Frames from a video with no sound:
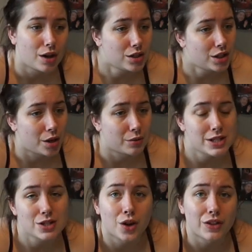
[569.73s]
you know,
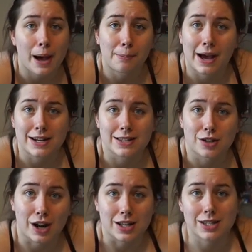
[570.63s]
it's not that bad in the
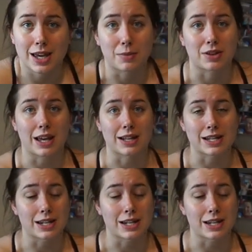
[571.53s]
grand scheme of things.